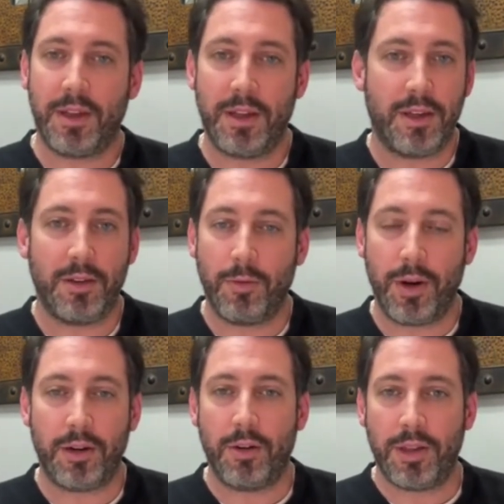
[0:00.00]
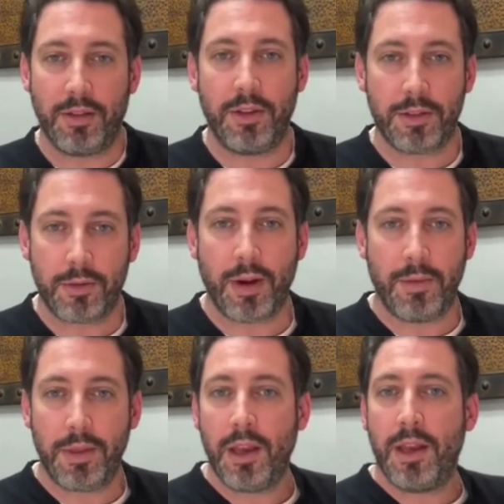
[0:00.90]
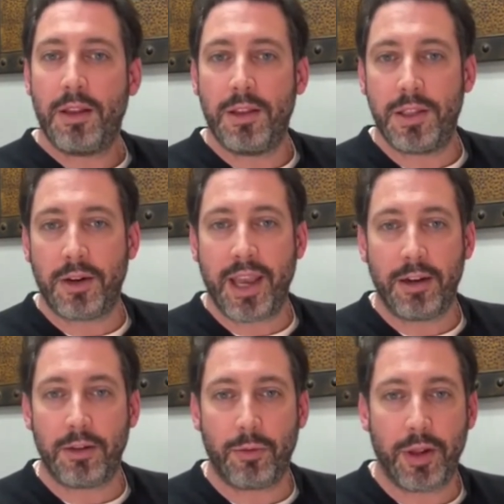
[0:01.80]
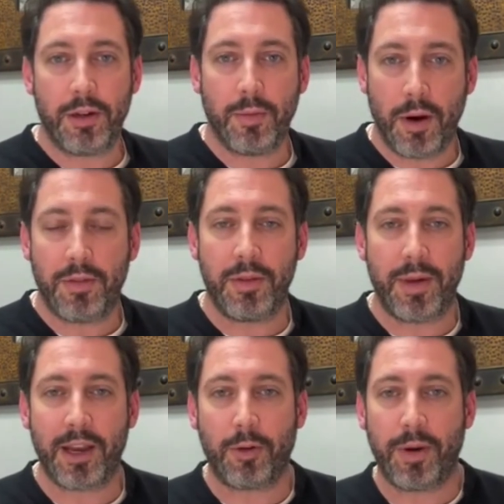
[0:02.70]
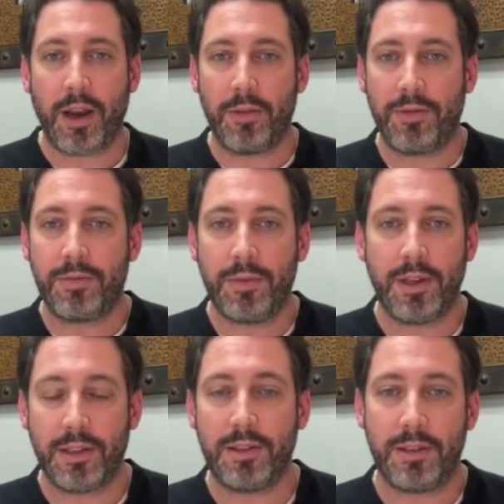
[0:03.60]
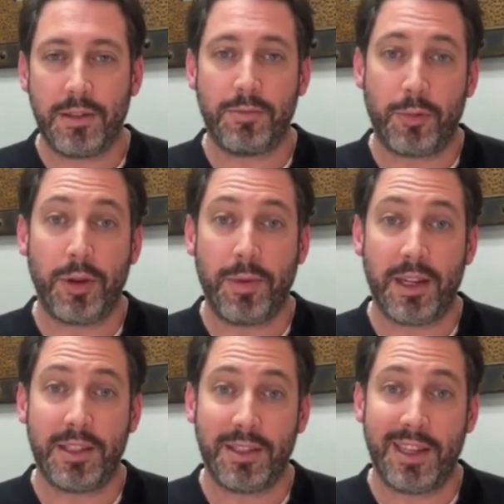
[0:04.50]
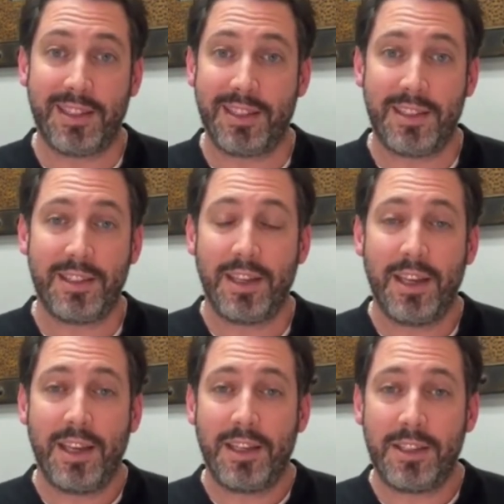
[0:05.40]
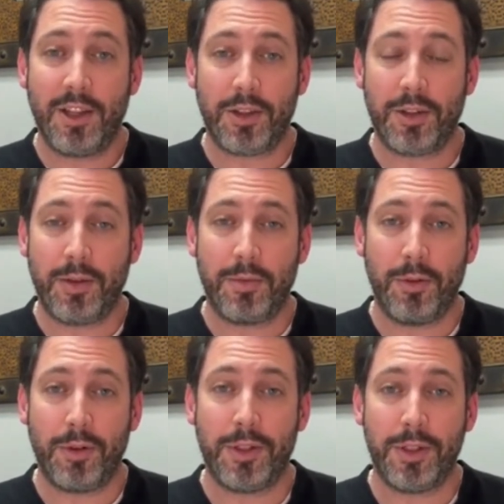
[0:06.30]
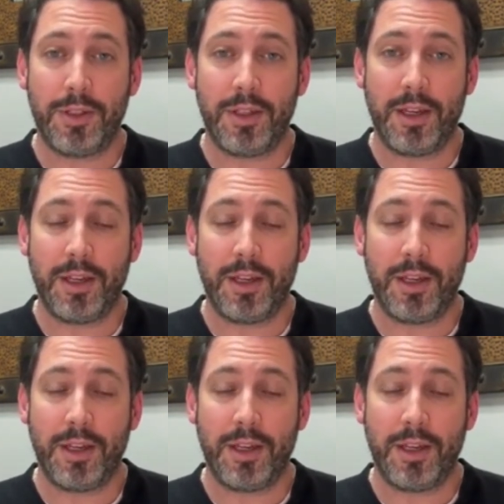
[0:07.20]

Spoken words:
We're going to disrupt the circadian rhythm of the microbiome, and pretty much, and it's not going to look good.